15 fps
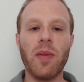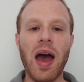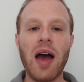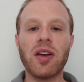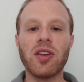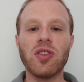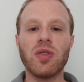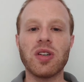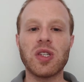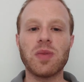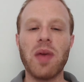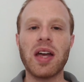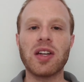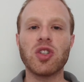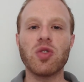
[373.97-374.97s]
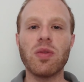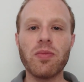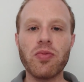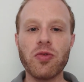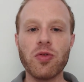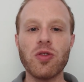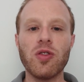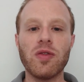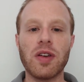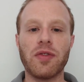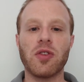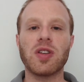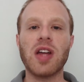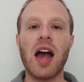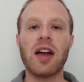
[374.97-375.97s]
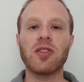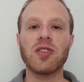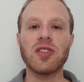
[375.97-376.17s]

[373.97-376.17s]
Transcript: How can you expect to improve if your doctor